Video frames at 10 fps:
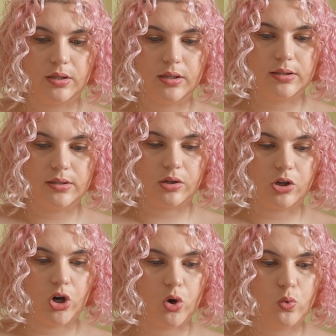it's a
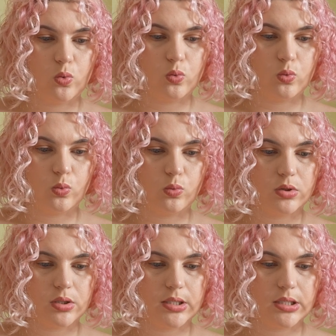
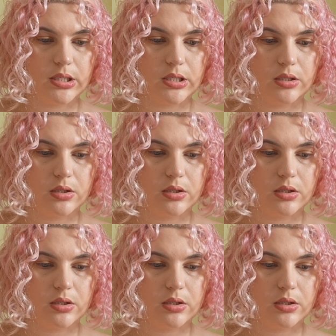cold scene.